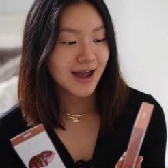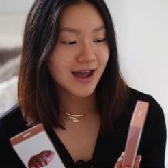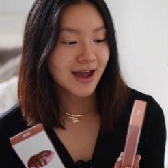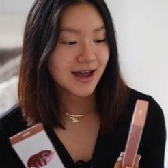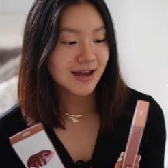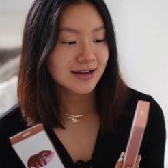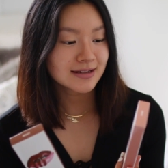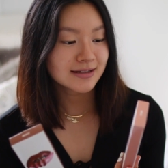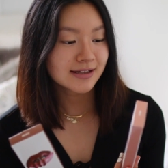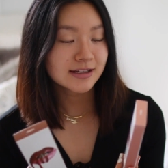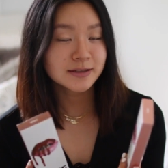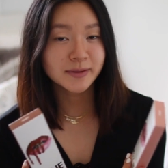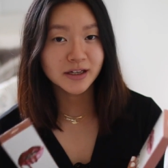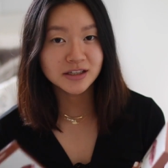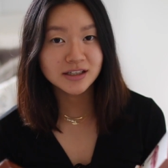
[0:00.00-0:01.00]
And
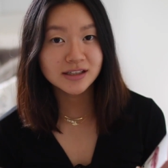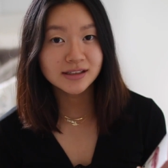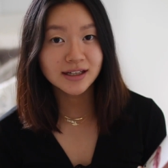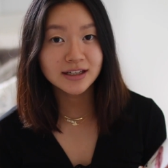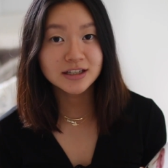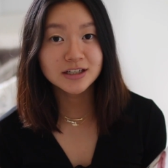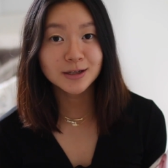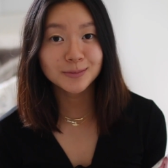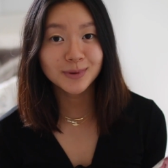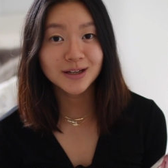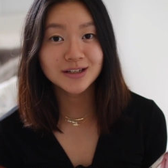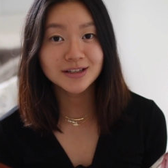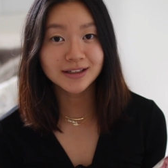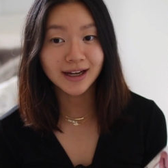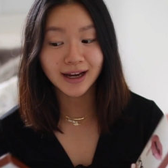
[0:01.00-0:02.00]
especially like
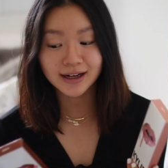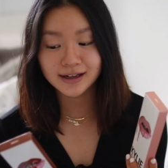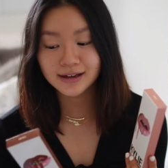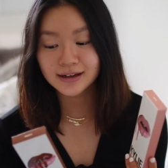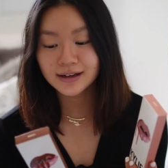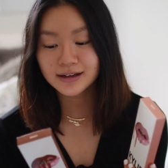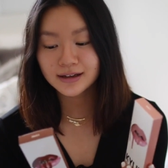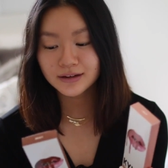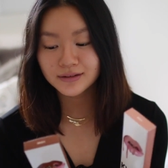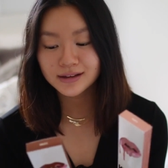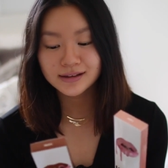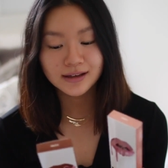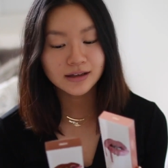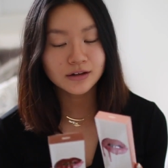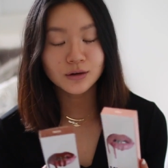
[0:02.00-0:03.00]
shipping to Canada and
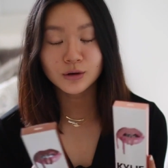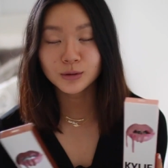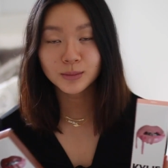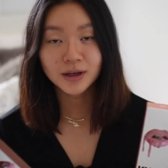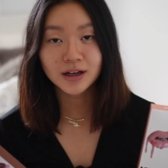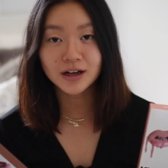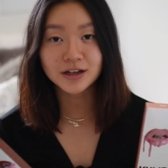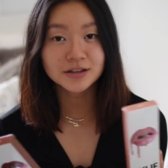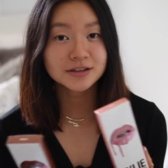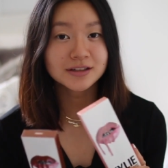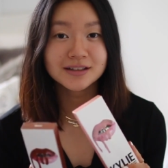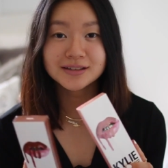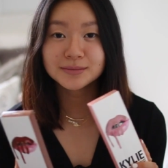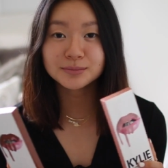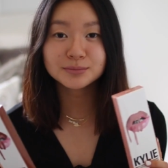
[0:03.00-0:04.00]
everything, oh my gosh.
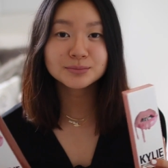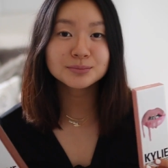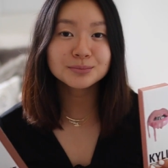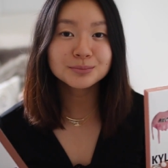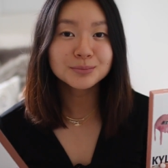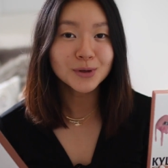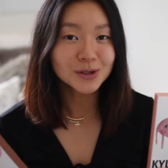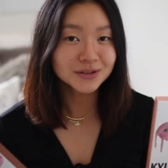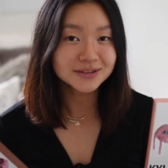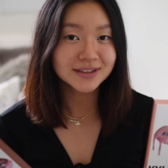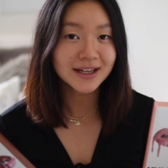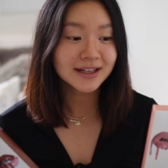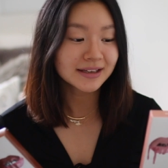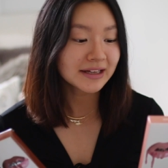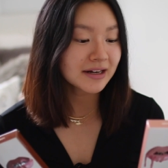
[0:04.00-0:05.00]
Most
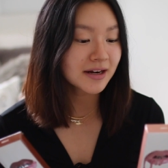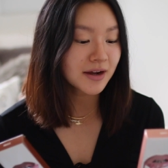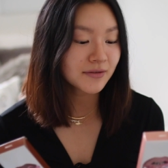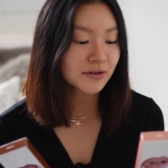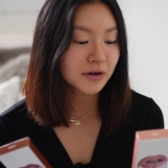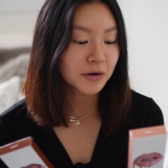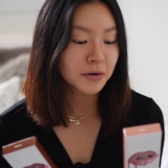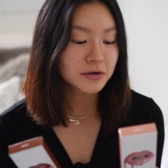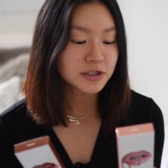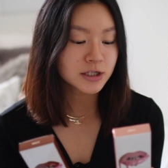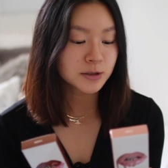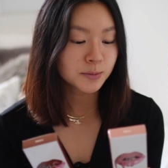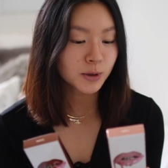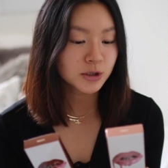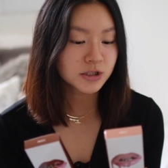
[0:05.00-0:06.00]
likely never going
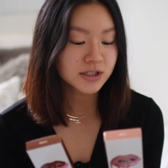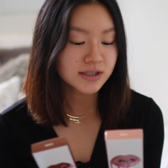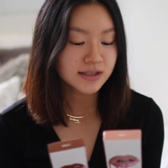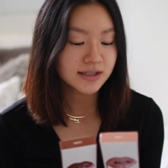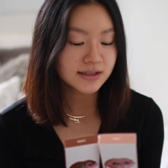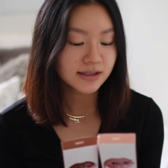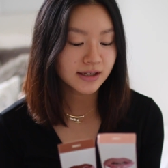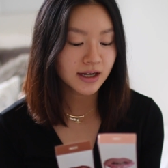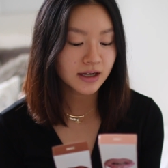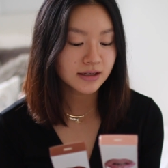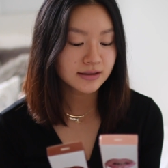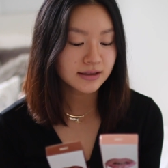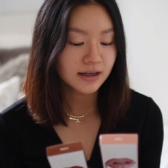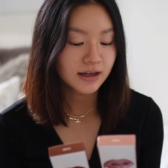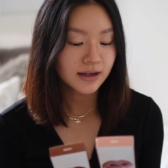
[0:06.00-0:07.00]
to purchase these
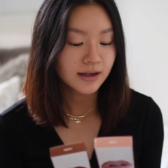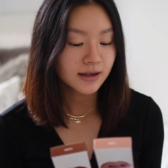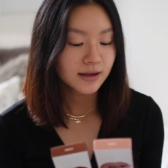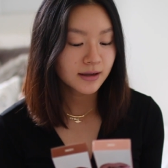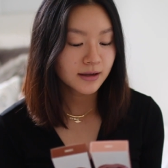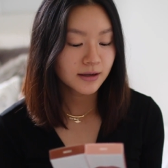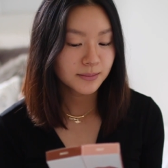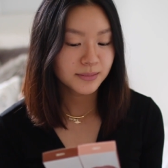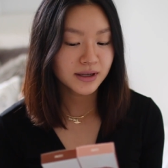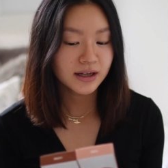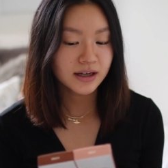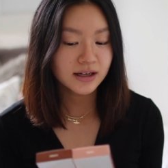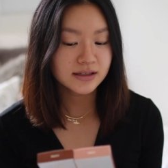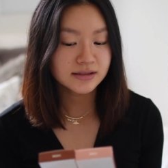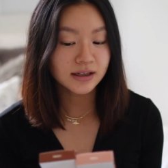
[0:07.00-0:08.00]
again
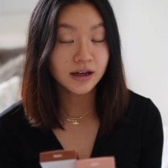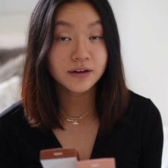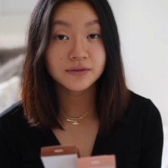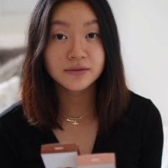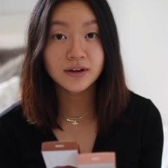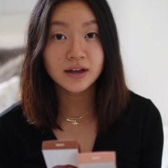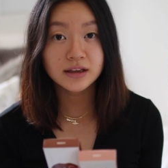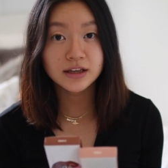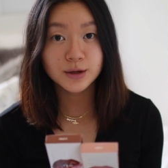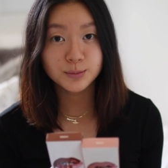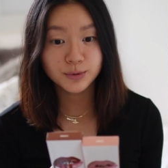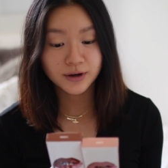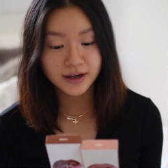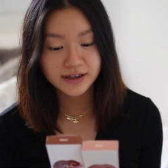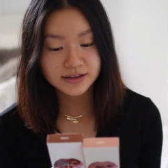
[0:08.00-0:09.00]
because of the
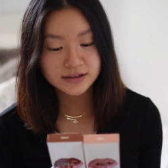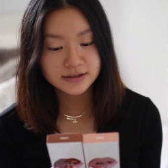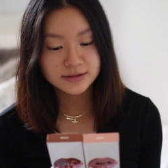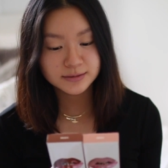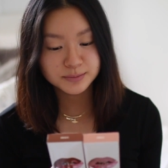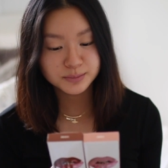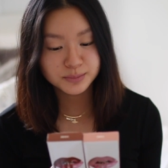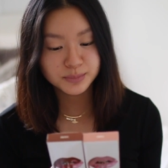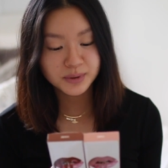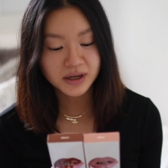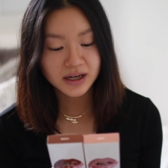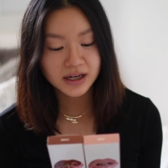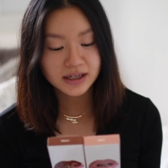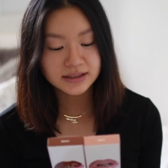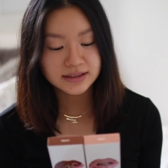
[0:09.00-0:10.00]
price,
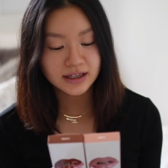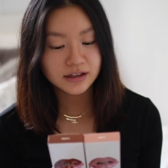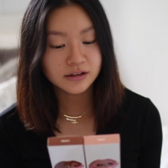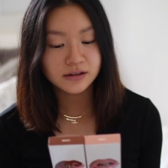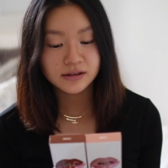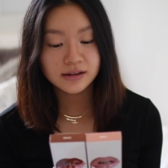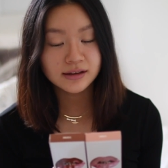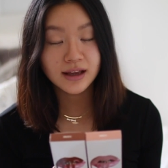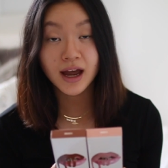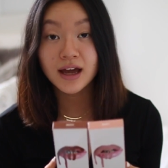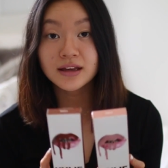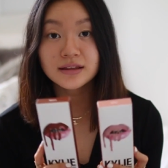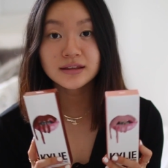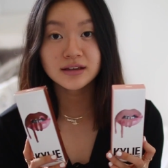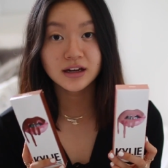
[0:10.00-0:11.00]
but other than
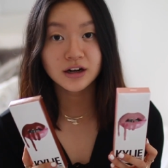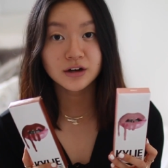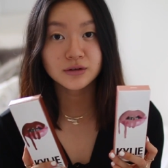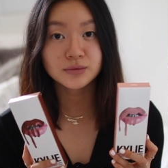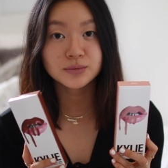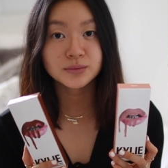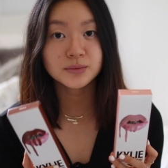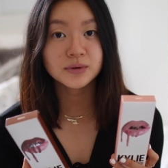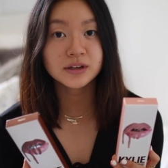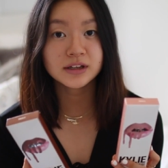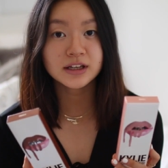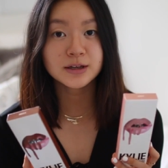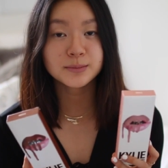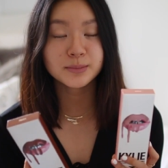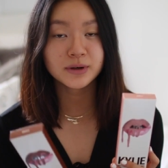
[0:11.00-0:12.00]
that they're
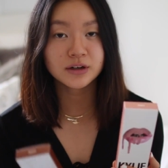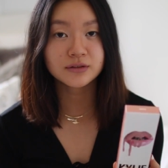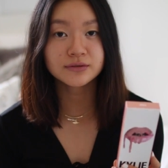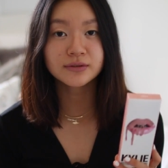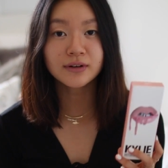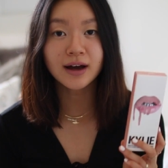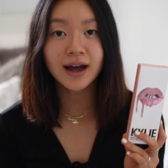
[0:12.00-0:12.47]
really beautiful.